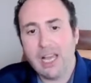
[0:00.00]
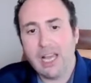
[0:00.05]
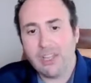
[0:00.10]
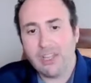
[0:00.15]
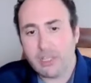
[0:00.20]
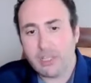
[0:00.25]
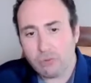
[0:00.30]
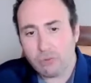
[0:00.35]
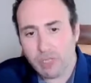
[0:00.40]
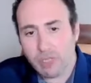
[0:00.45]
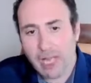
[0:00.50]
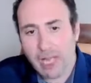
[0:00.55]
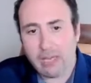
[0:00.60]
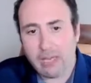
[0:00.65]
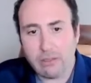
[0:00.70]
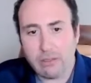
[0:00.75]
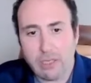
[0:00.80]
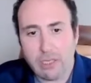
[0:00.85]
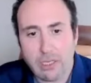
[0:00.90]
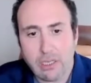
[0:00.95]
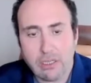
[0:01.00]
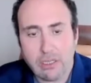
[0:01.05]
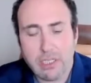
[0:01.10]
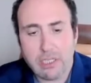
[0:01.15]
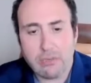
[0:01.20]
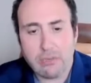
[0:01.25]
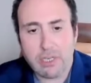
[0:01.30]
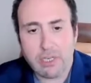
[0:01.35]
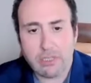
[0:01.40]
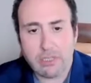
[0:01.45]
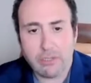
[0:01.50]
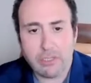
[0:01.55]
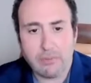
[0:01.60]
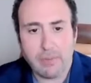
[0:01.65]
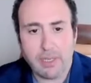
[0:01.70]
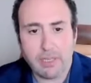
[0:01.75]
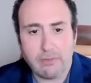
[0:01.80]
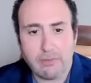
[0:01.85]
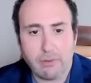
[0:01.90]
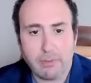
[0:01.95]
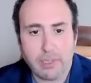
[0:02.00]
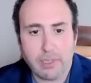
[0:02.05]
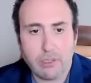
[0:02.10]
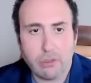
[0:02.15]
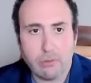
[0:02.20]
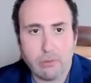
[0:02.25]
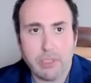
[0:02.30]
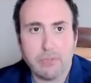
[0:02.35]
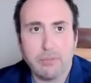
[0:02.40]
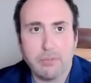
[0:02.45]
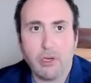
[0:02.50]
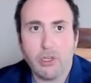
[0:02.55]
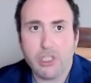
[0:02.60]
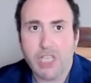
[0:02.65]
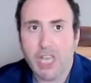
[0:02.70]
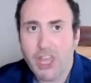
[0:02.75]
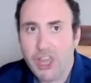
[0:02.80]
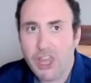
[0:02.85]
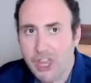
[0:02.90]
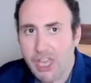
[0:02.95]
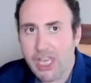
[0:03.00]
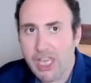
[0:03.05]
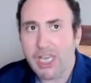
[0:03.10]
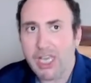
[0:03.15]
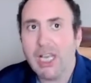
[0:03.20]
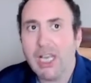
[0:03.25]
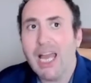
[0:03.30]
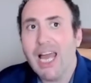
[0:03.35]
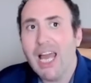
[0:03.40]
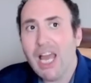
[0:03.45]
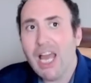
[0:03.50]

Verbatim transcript: that rely on the discretionary spending from consumers because I think